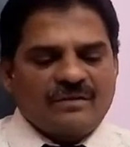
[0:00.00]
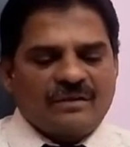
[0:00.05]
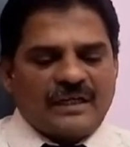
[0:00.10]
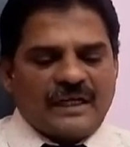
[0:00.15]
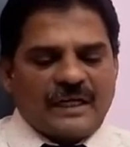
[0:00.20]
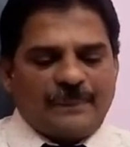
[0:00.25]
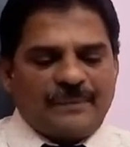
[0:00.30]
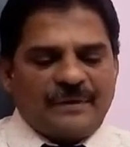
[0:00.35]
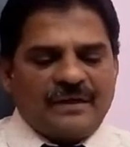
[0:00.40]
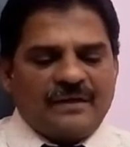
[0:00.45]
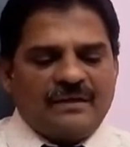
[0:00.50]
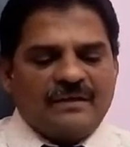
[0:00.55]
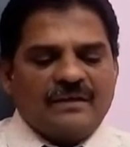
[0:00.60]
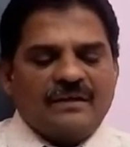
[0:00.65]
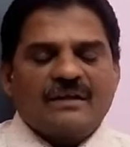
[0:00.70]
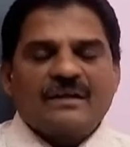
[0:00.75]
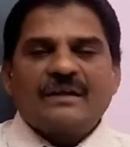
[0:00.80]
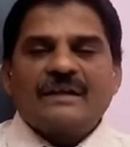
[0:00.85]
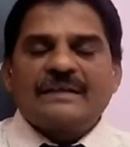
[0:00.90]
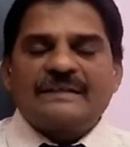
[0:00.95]
I repeat,
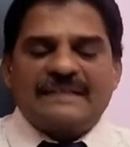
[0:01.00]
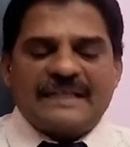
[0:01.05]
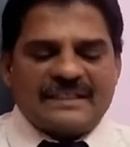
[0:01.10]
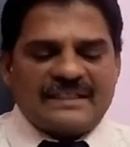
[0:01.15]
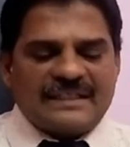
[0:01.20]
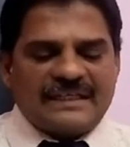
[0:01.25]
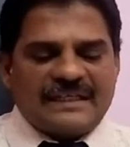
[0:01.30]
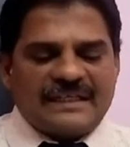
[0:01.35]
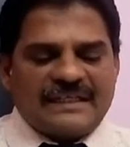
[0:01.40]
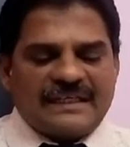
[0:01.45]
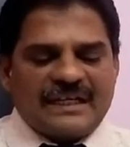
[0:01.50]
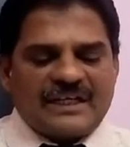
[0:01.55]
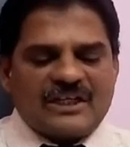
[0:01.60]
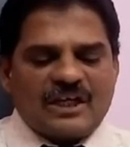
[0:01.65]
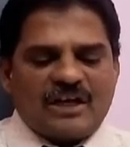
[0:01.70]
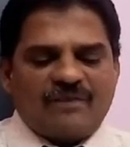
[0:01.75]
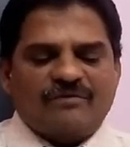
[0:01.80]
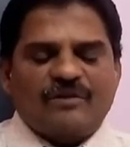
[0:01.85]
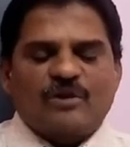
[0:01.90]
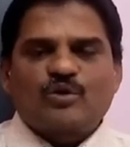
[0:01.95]

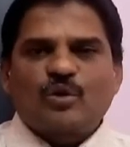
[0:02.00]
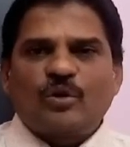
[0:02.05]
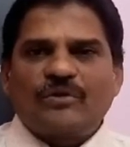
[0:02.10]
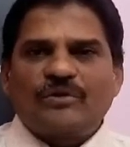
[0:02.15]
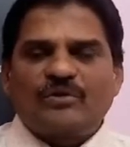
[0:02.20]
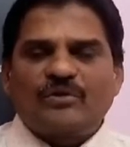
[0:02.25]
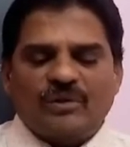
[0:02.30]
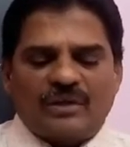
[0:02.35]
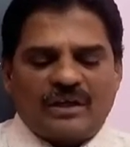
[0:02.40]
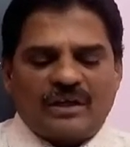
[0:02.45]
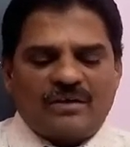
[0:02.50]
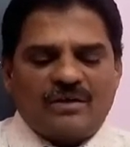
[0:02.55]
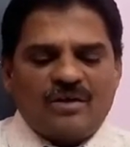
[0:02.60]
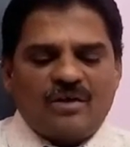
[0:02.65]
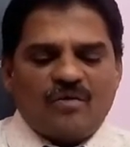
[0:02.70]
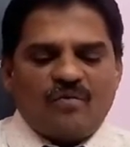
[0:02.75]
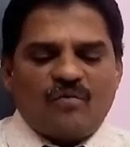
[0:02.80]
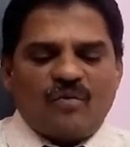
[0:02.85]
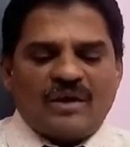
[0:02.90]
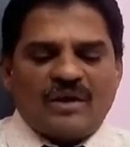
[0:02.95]
disintegration of the Soviet Union
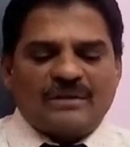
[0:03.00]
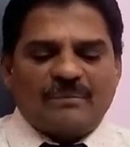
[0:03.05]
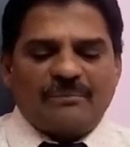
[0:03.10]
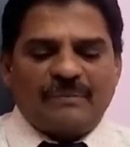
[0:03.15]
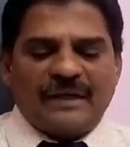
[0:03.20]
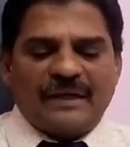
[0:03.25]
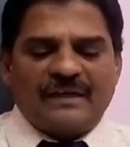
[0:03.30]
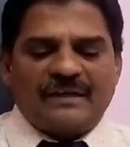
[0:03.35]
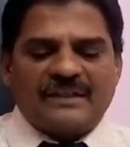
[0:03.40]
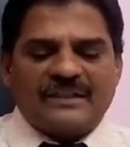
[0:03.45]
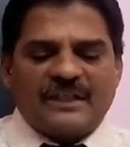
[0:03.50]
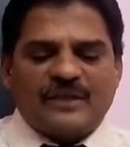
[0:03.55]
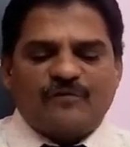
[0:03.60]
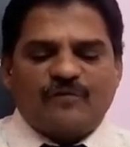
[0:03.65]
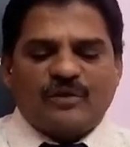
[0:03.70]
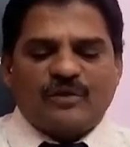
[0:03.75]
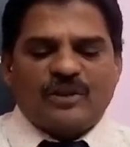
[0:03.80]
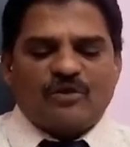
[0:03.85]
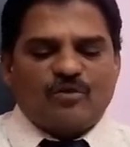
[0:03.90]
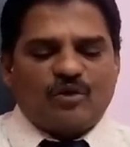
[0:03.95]
was the main reason
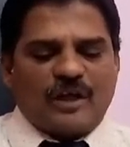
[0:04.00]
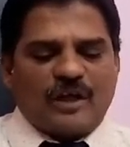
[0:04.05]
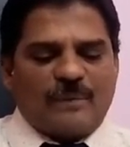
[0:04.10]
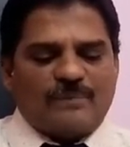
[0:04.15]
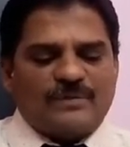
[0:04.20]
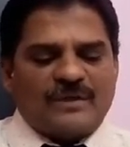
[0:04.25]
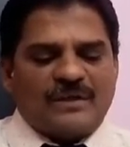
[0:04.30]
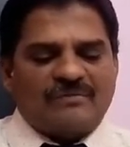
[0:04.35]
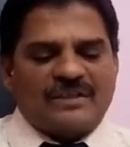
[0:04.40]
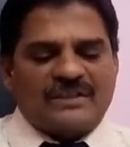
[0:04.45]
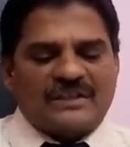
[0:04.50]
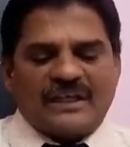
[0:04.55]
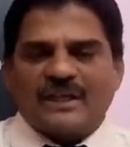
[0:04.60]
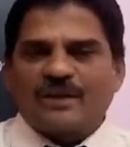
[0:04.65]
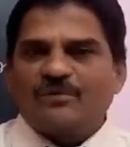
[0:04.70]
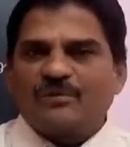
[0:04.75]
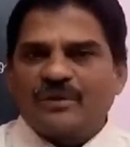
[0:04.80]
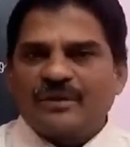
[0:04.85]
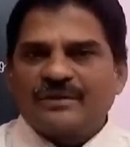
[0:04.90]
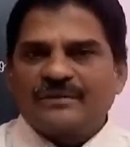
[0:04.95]
for the collapse of the
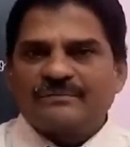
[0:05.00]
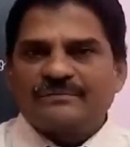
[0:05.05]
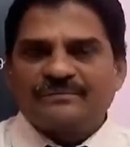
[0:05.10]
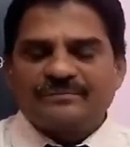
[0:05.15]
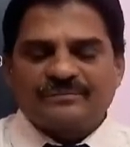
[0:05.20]
Second World.